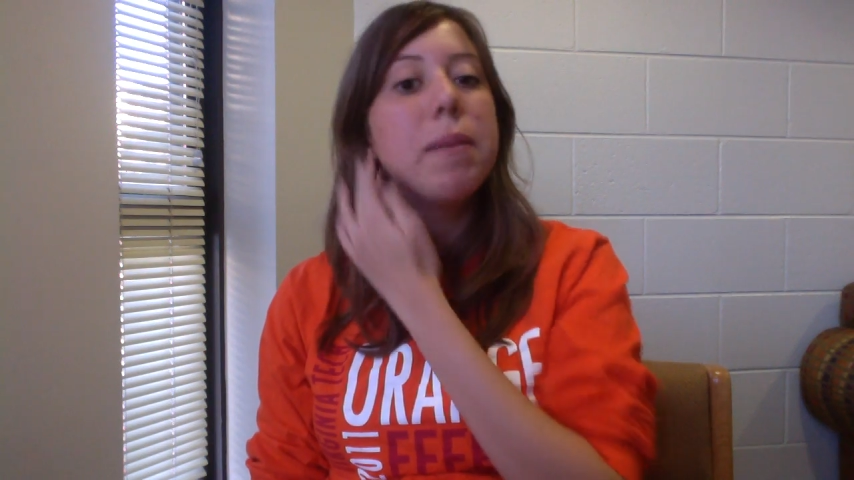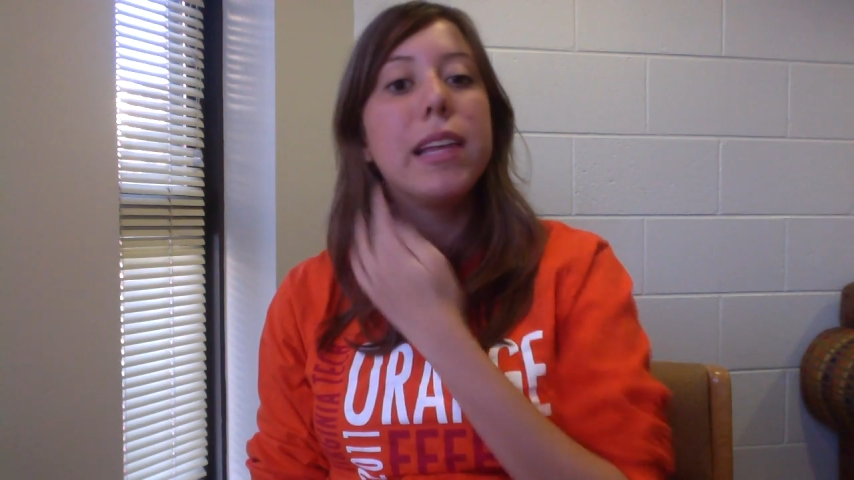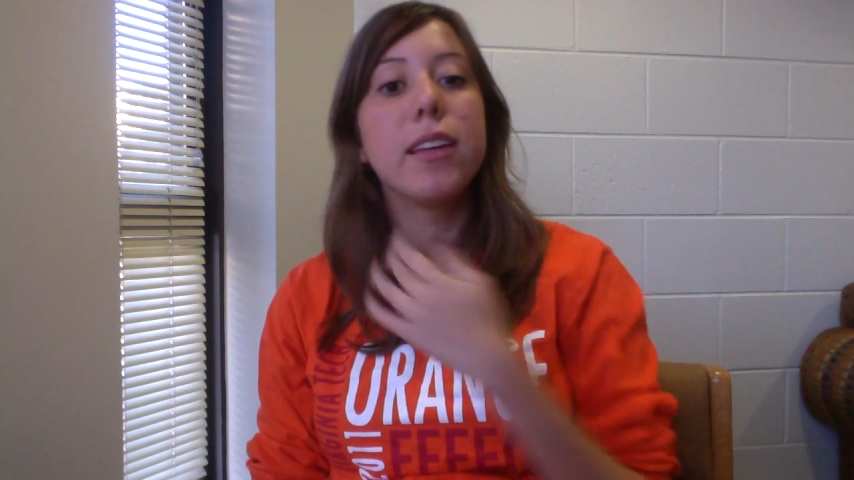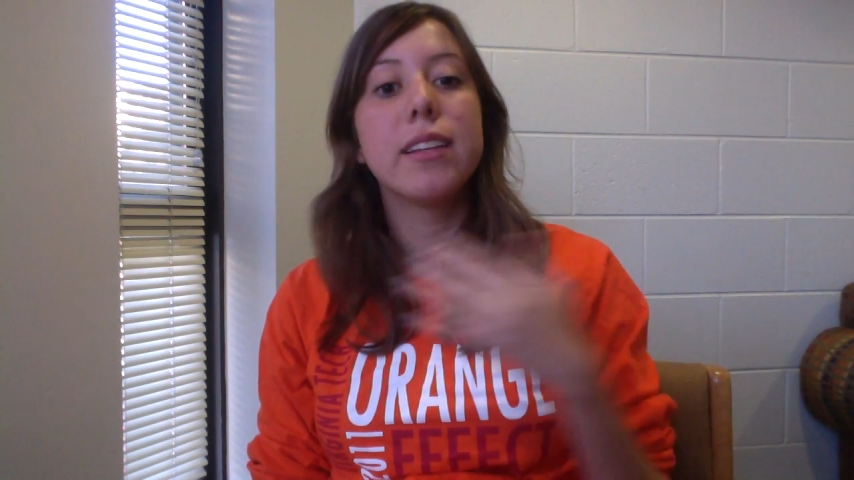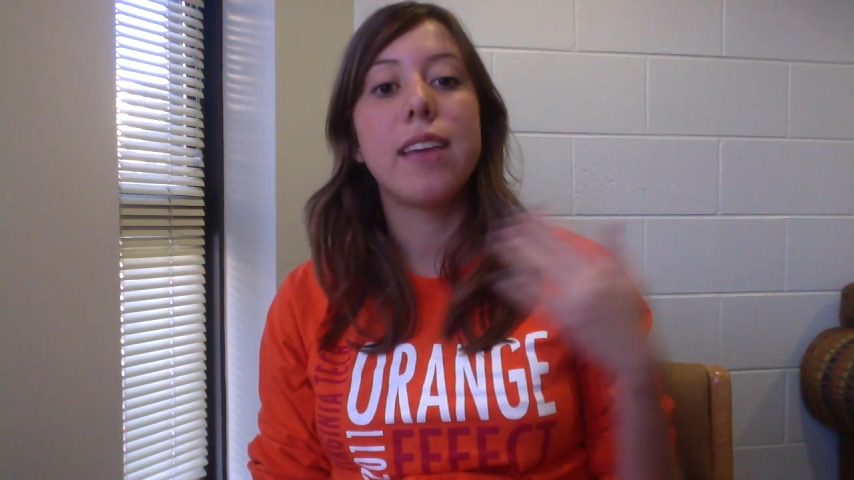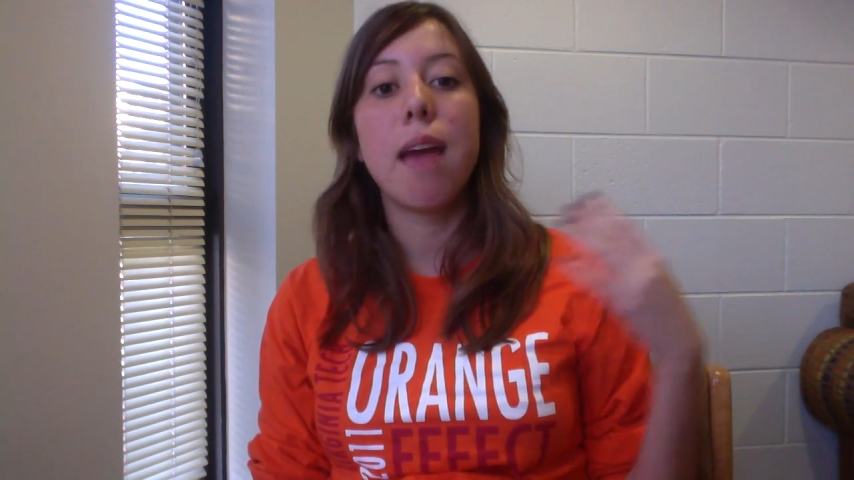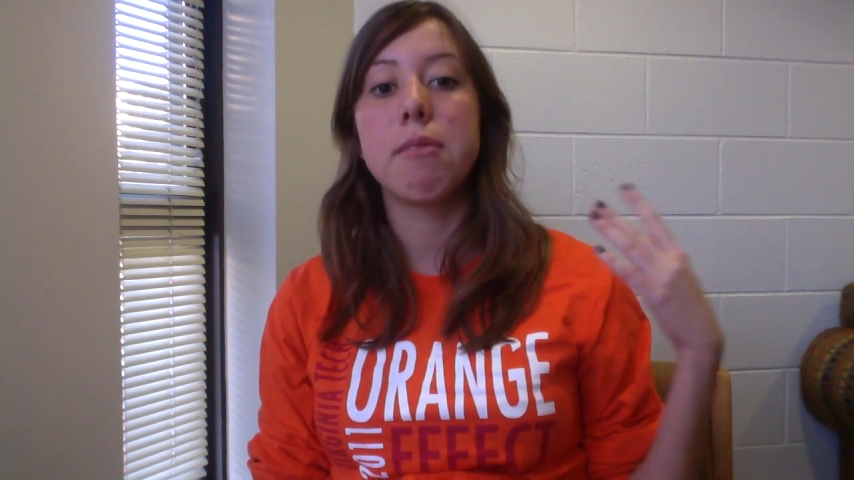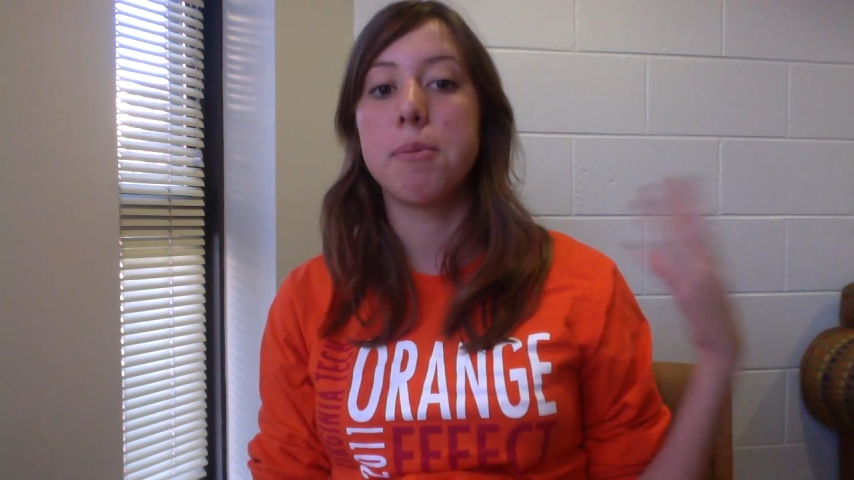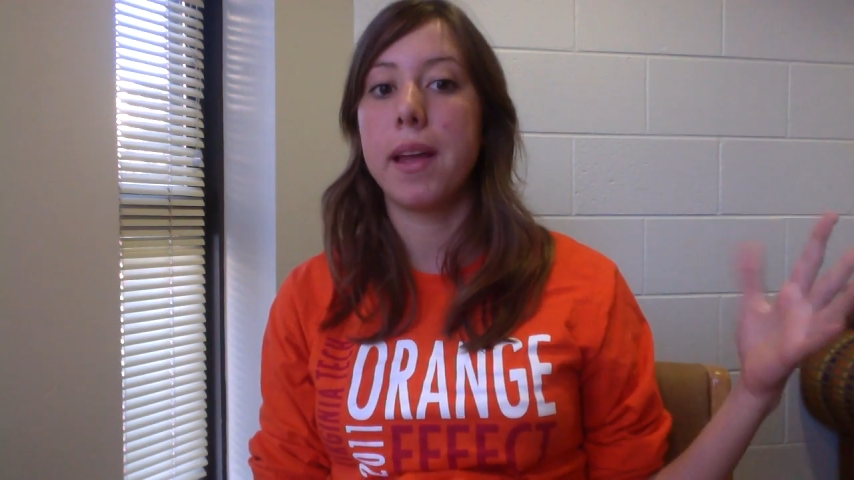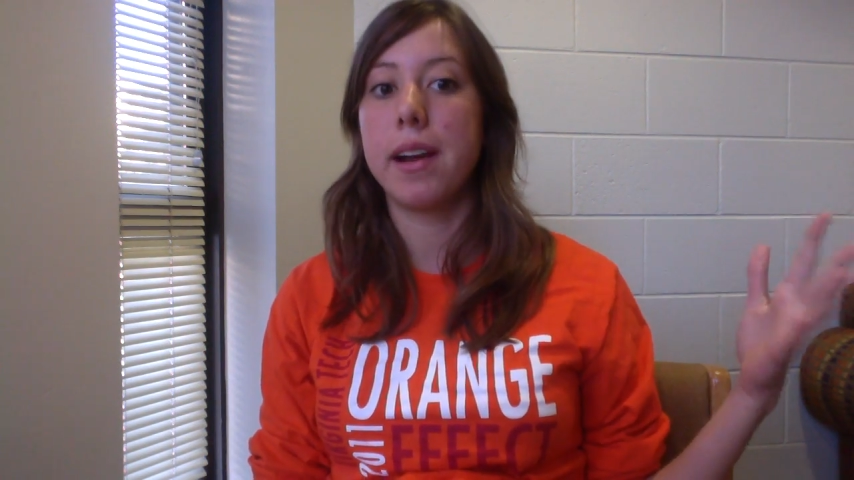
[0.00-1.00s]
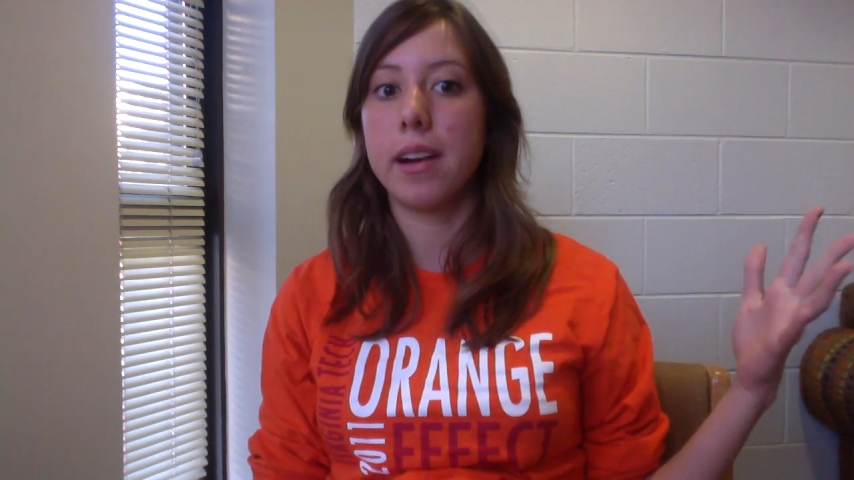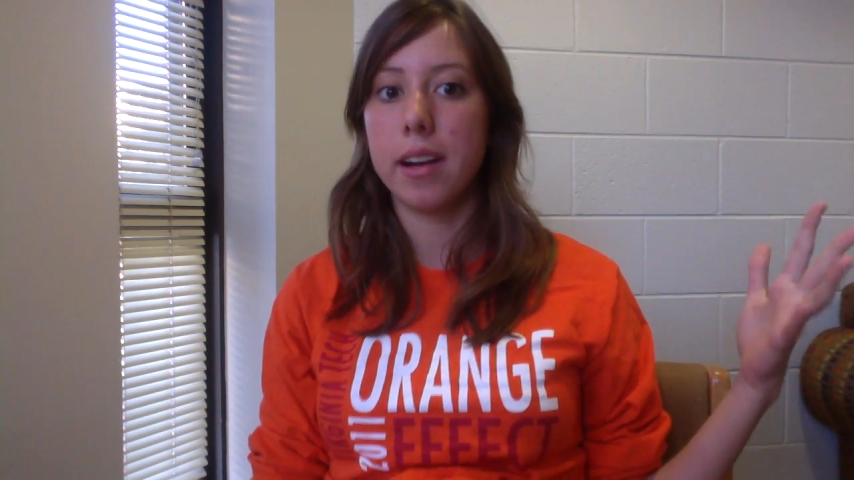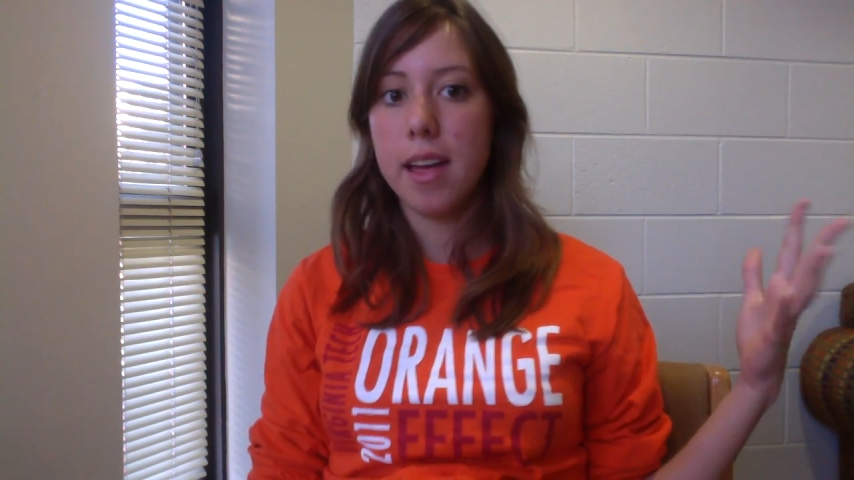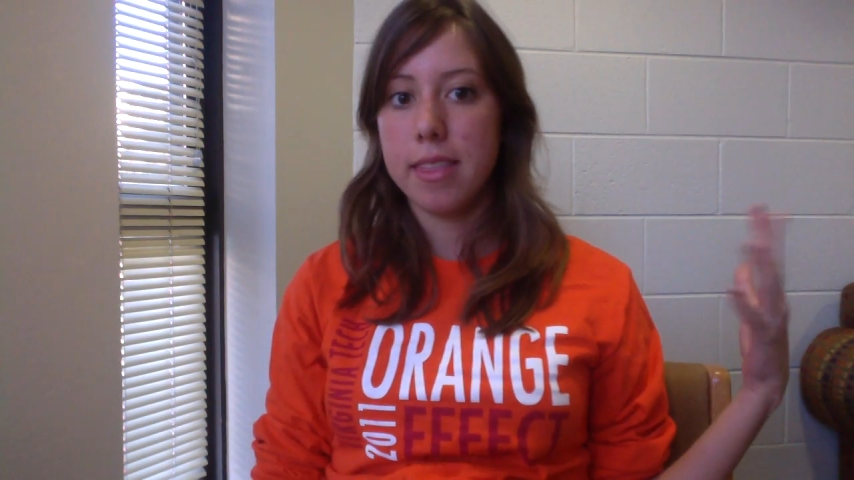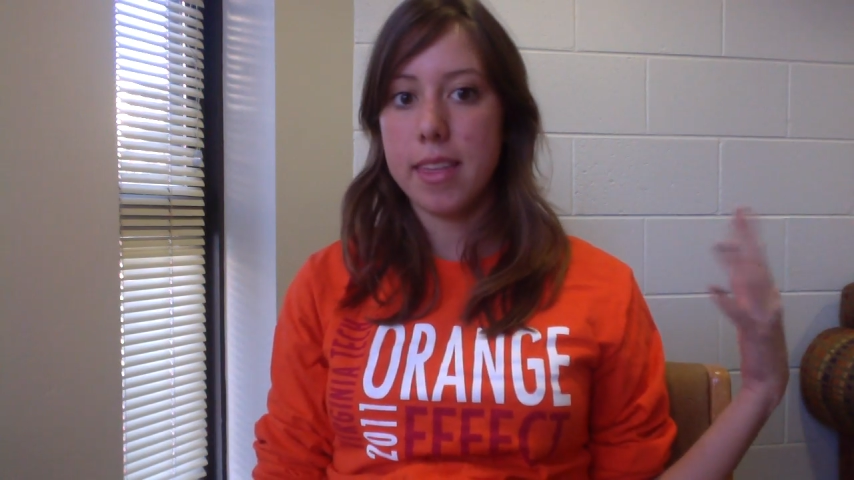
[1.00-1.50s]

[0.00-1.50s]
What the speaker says: million times better